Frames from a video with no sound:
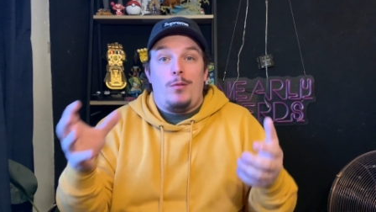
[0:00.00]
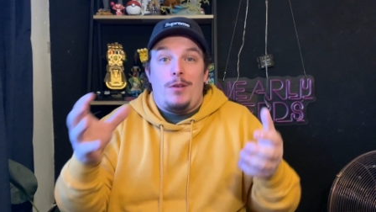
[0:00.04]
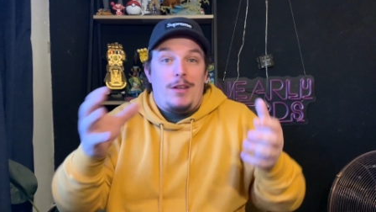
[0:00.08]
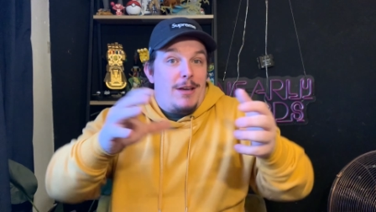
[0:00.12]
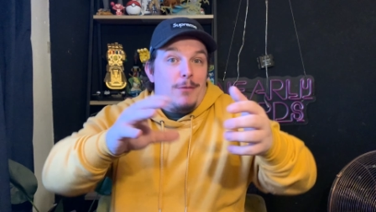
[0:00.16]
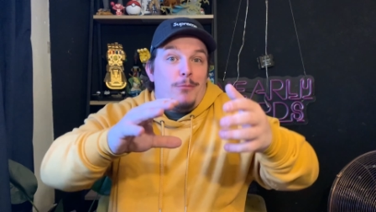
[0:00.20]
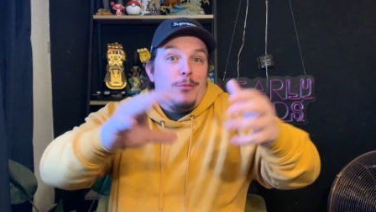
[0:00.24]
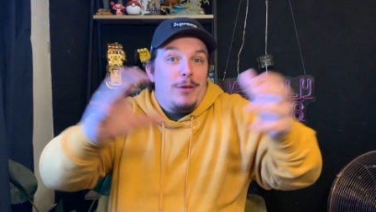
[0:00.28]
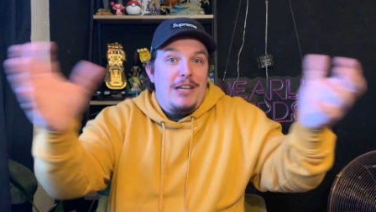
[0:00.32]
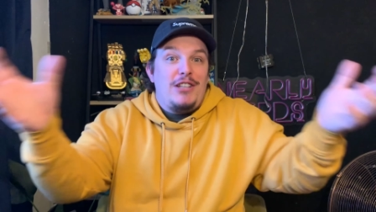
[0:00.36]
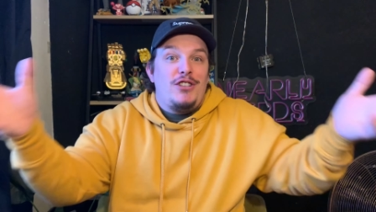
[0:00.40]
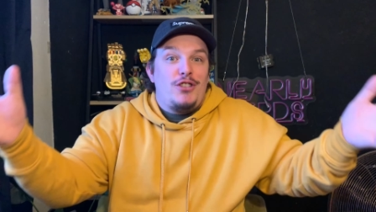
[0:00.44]

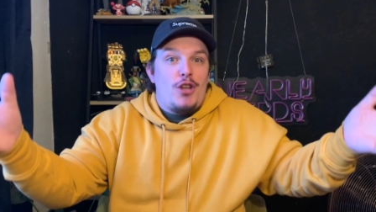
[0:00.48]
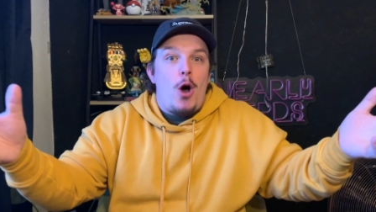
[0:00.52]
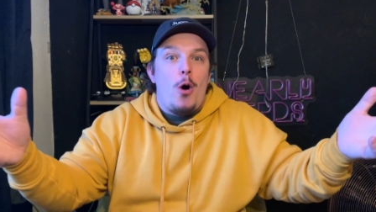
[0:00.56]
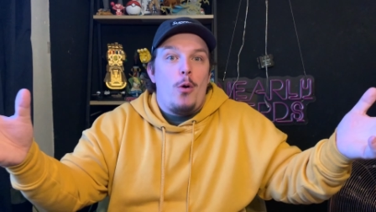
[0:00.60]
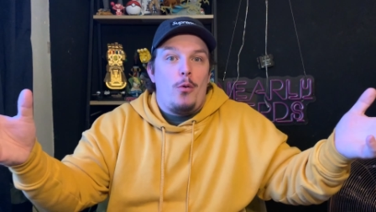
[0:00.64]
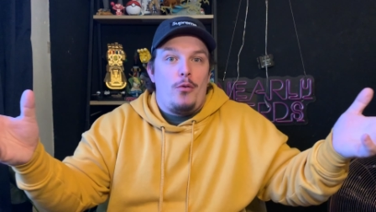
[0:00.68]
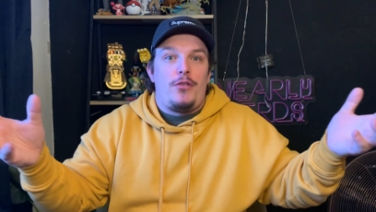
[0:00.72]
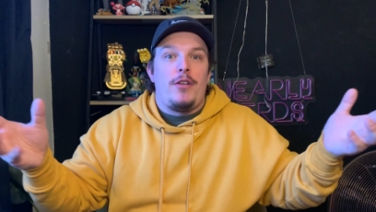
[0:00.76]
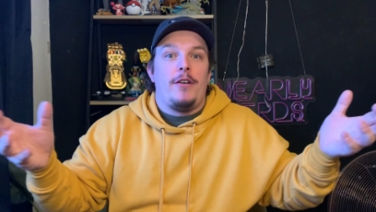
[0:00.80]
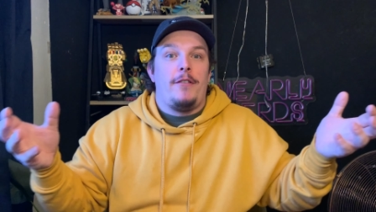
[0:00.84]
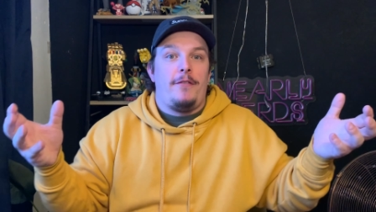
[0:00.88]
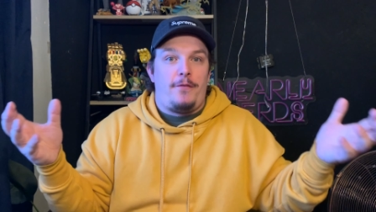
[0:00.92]
we
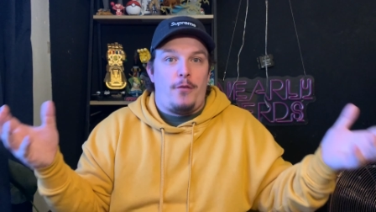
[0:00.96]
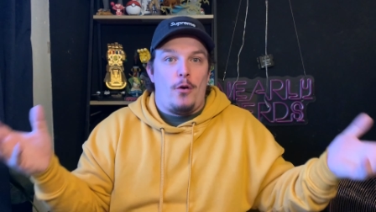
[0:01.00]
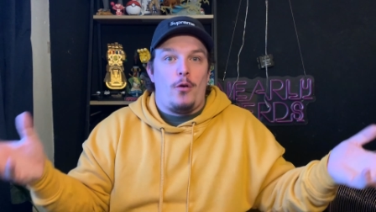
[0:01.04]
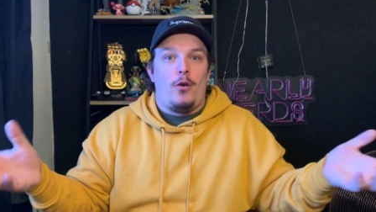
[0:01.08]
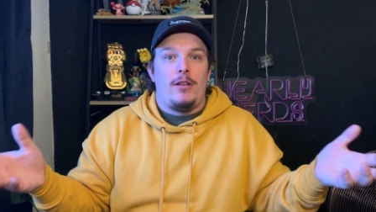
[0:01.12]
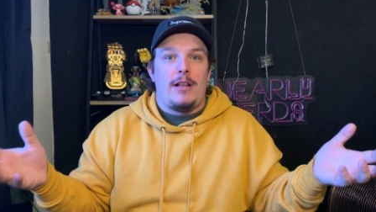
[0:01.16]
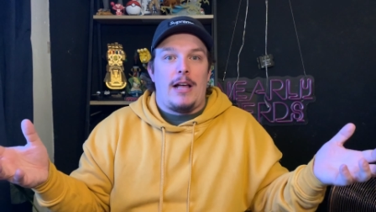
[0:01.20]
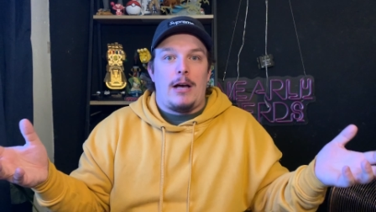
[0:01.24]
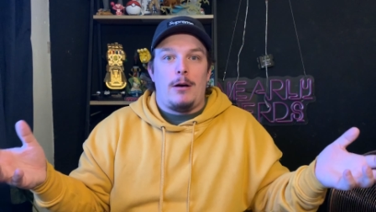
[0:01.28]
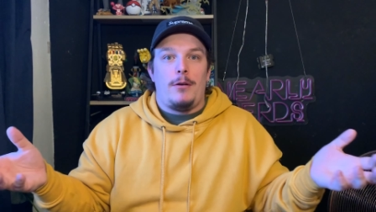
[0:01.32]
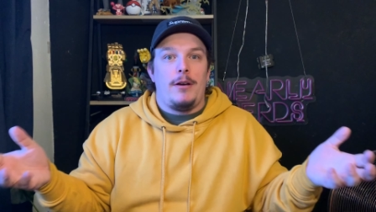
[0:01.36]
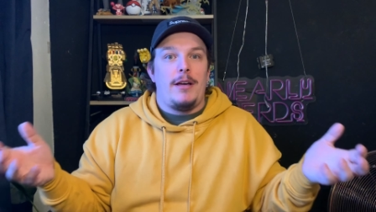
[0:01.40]
know that
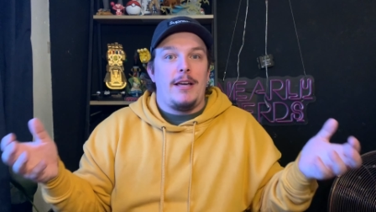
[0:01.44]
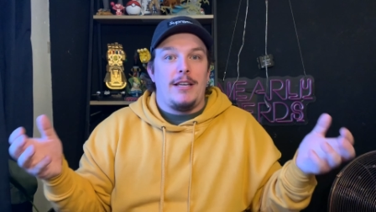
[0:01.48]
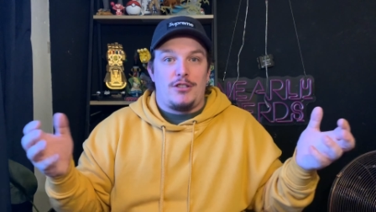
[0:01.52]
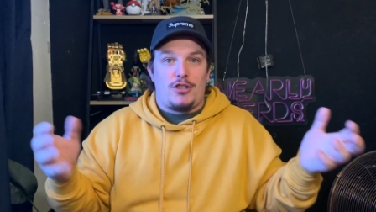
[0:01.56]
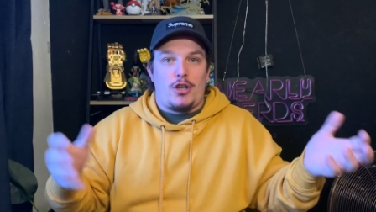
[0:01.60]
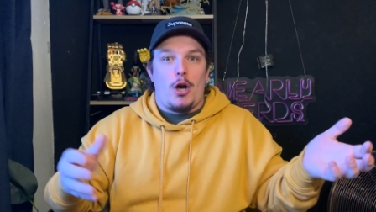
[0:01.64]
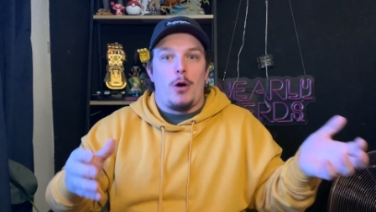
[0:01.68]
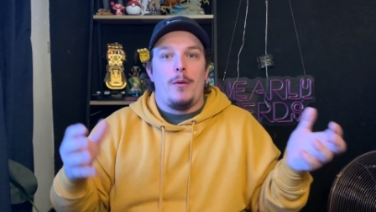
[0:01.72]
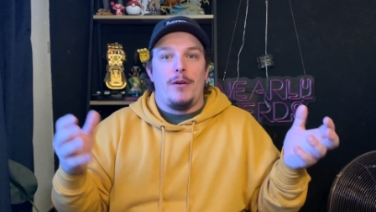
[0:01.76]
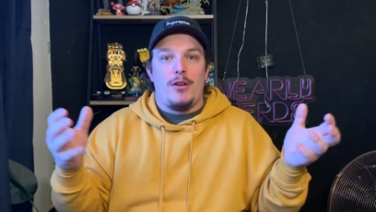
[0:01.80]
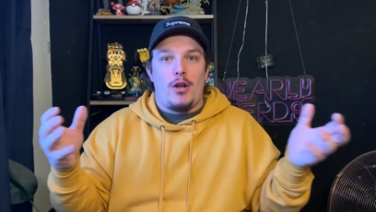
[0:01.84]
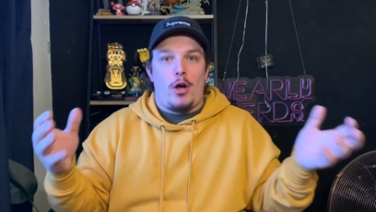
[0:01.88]
Fallout is
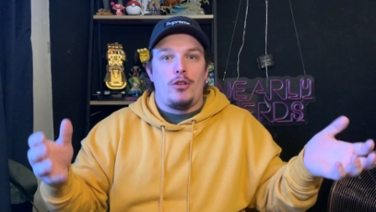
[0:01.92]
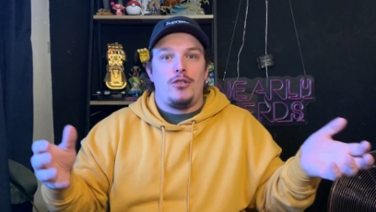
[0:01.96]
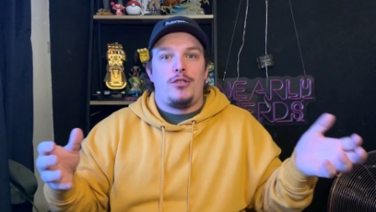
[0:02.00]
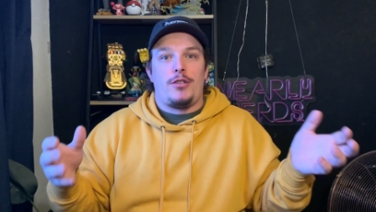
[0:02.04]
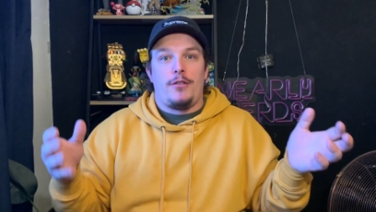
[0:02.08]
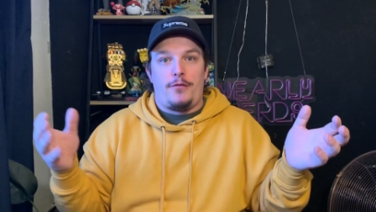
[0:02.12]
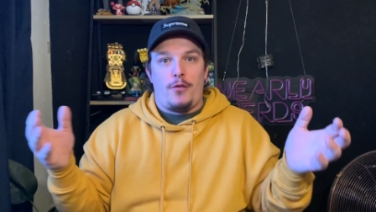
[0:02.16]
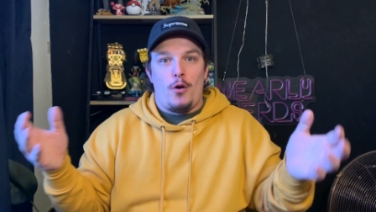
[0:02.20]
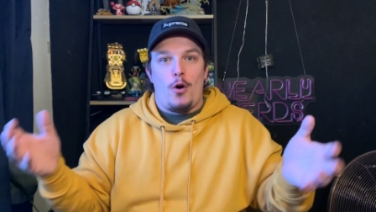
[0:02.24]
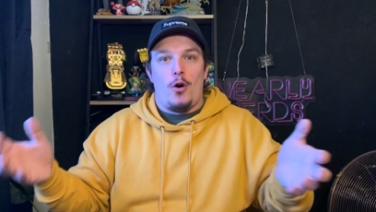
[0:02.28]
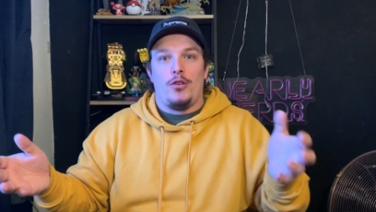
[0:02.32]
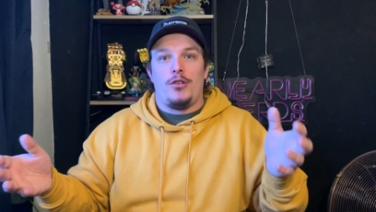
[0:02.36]
going on to
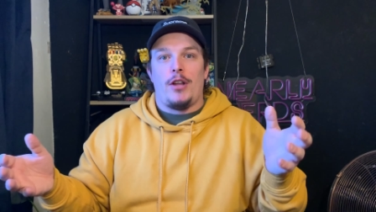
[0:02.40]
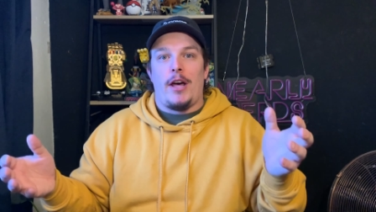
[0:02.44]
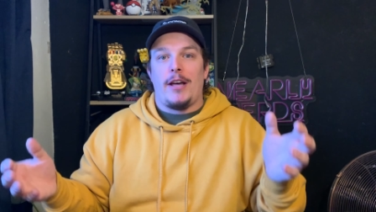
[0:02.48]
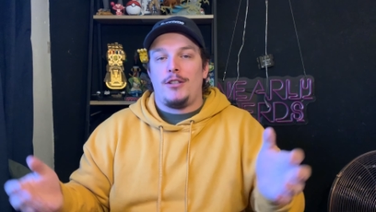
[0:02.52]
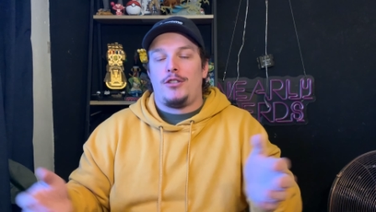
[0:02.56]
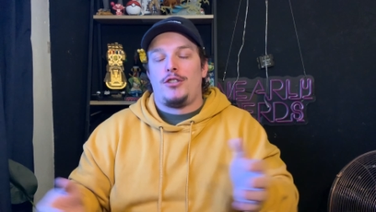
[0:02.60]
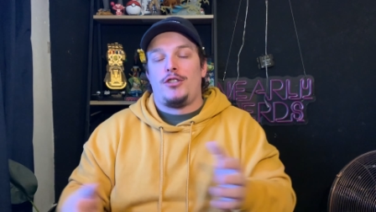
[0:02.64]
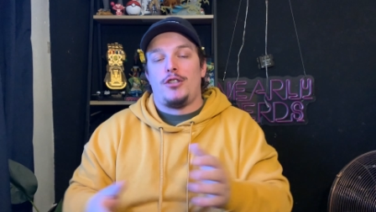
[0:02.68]
Fortnite.